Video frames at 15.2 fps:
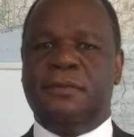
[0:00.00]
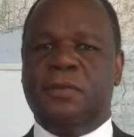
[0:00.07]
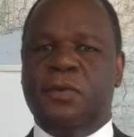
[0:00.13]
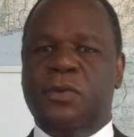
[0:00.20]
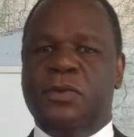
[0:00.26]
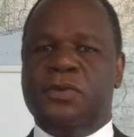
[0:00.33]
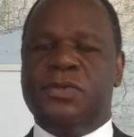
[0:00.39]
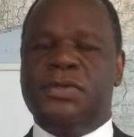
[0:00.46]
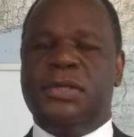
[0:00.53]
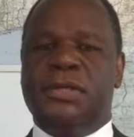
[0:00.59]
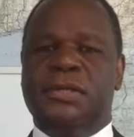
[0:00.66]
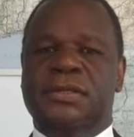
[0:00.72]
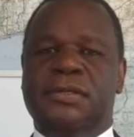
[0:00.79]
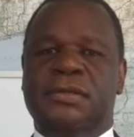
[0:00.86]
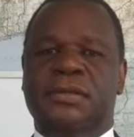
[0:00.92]
emerged
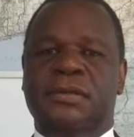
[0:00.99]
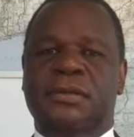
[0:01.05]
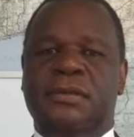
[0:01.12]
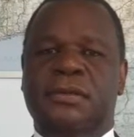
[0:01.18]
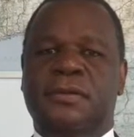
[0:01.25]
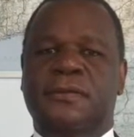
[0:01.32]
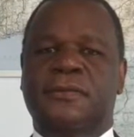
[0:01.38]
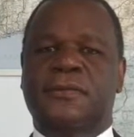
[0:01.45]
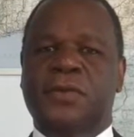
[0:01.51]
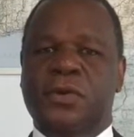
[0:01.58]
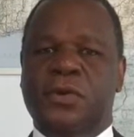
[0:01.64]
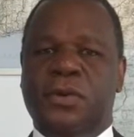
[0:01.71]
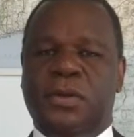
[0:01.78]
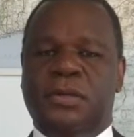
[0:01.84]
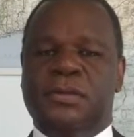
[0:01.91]
as the
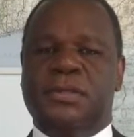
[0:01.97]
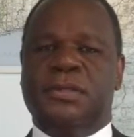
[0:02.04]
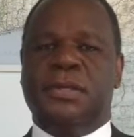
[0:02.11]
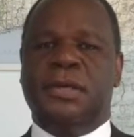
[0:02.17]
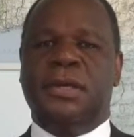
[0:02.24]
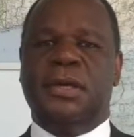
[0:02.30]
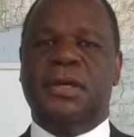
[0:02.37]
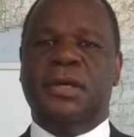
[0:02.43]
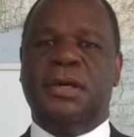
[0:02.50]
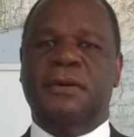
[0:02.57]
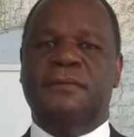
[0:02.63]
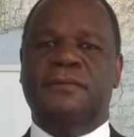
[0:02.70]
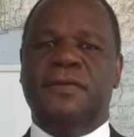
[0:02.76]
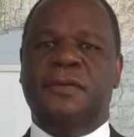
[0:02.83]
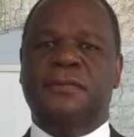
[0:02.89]
focus
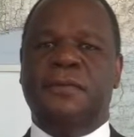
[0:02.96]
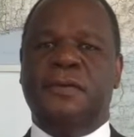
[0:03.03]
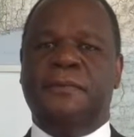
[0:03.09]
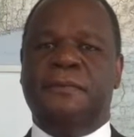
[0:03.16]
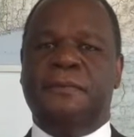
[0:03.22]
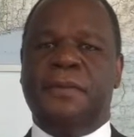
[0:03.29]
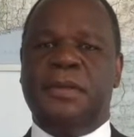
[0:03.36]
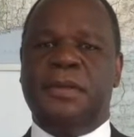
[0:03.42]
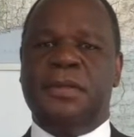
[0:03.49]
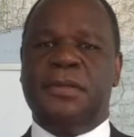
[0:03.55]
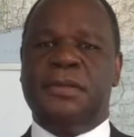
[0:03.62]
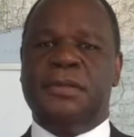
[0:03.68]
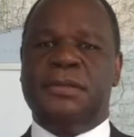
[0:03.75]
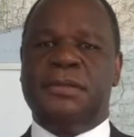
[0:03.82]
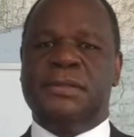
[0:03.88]
of
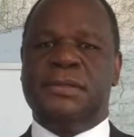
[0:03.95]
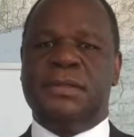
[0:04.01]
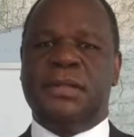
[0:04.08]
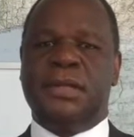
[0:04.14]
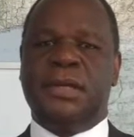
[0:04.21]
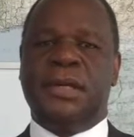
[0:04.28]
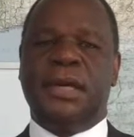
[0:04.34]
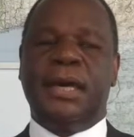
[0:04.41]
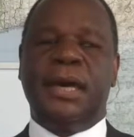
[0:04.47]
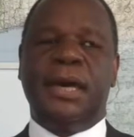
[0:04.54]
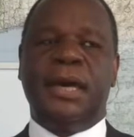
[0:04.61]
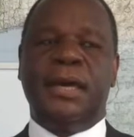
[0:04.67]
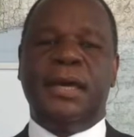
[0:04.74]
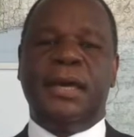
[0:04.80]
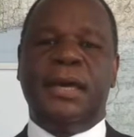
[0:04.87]
WFP's
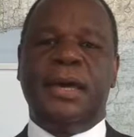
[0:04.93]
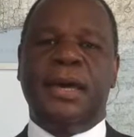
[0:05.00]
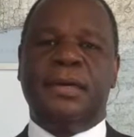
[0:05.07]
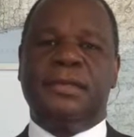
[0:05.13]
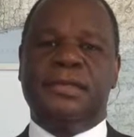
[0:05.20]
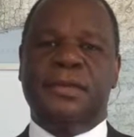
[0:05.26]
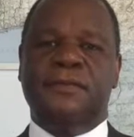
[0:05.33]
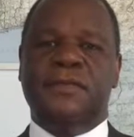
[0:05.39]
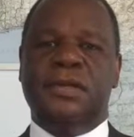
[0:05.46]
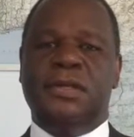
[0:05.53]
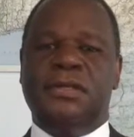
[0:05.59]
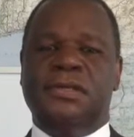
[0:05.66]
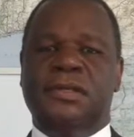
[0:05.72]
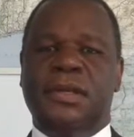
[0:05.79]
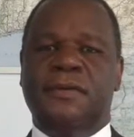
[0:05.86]

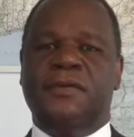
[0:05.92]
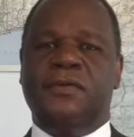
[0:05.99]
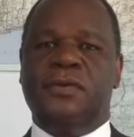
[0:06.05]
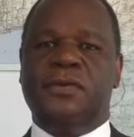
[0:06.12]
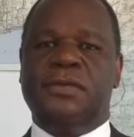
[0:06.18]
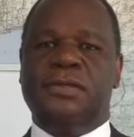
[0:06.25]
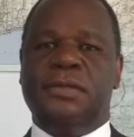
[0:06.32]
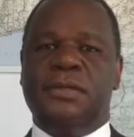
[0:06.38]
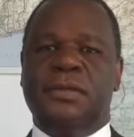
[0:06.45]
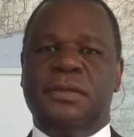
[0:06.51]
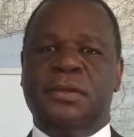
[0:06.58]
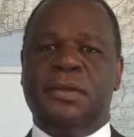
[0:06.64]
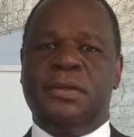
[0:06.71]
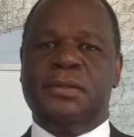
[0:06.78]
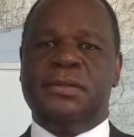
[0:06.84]
activities and efforts,
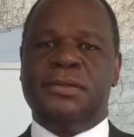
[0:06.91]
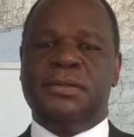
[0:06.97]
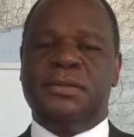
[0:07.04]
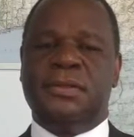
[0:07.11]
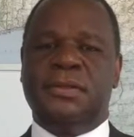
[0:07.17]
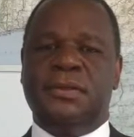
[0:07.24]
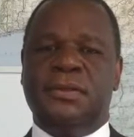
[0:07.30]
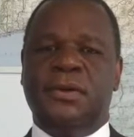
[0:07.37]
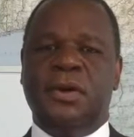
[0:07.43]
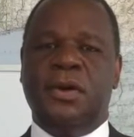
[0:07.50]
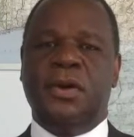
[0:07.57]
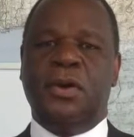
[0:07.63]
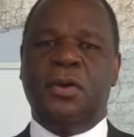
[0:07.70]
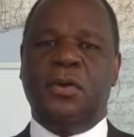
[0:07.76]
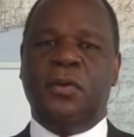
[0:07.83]
and as the
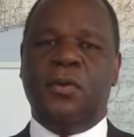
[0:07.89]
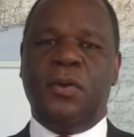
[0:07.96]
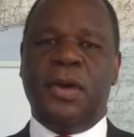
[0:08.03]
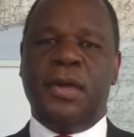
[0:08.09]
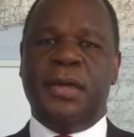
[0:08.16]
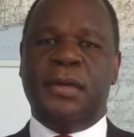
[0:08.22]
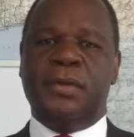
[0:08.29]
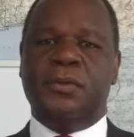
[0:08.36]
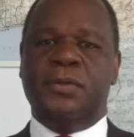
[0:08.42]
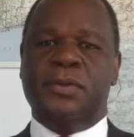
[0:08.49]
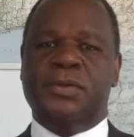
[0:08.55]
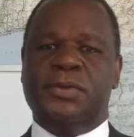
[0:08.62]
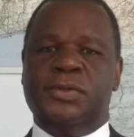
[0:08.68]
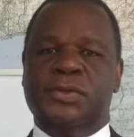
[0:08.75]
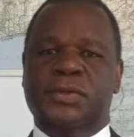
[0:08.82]
way in
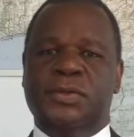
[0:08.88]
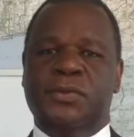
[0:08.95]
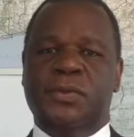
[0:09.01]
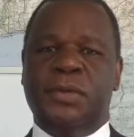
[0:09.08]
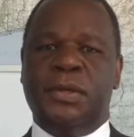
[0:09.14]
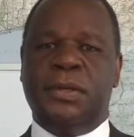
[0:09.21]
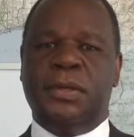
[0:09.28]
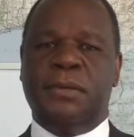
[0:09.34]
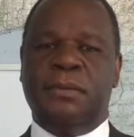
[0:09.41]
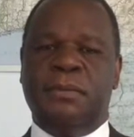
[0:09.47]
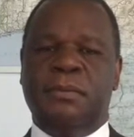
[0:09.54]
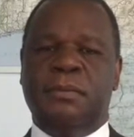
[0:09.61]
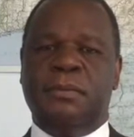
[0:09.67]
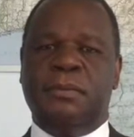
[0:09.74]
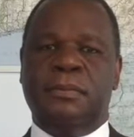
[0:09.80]
which we
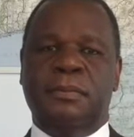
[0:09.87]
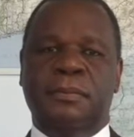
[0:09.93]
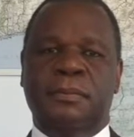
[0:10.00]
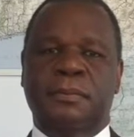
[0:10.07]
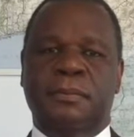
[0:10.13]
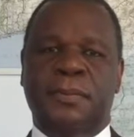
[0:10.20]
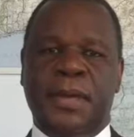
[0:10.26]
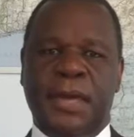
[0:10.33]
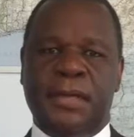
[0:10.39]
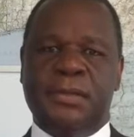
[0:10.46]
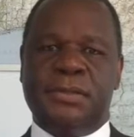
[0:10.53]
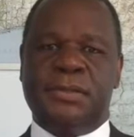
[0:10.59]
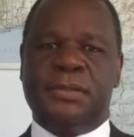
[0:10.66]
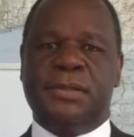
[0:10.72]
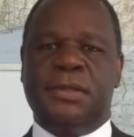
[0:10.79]

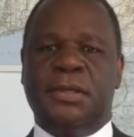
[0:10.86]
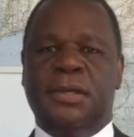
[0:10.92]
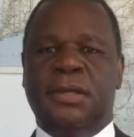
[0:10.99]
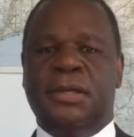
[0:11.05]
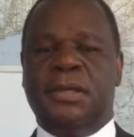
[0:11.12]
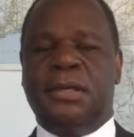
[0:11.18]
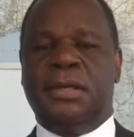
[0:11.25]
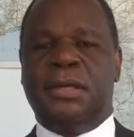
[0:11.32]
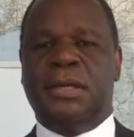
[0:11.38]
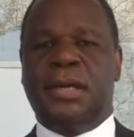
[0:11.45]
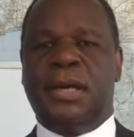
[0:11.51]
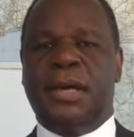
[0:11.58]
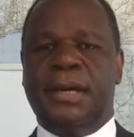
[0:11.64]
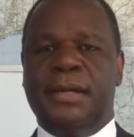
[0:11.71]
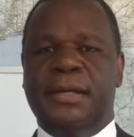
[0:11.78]
best
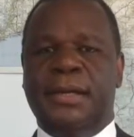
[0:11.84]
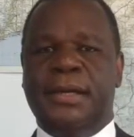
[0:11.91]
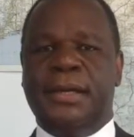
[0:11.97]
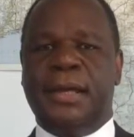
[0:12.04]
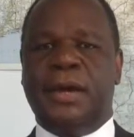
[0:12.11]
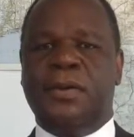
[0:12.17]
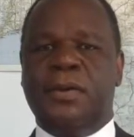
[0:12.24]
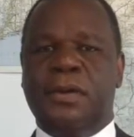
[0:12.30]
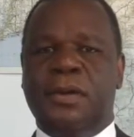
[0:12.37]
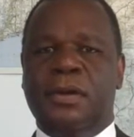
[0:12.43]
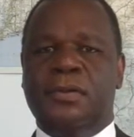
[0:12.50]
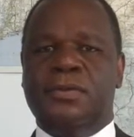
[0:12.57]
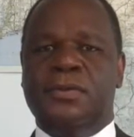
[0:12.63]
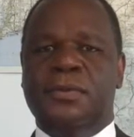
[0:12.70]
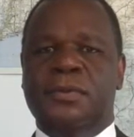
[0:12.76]
highlight our
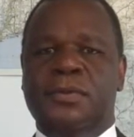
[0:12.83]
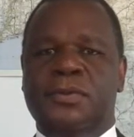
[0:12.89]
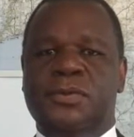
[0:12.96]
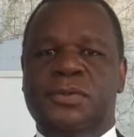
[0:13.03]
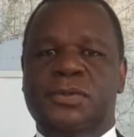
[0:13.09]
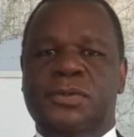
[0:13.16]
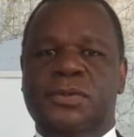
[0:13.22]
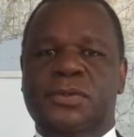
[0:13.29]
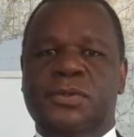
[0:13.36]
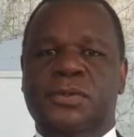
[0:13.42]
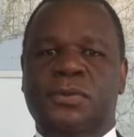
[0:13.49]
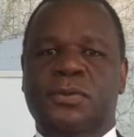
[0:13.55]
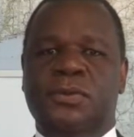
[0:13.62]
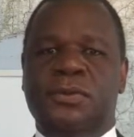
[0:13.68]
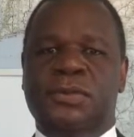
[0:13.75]
contribution
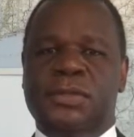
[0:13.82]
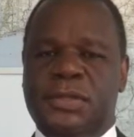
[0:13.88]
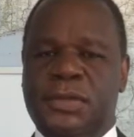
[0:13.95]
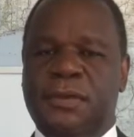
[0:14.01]
to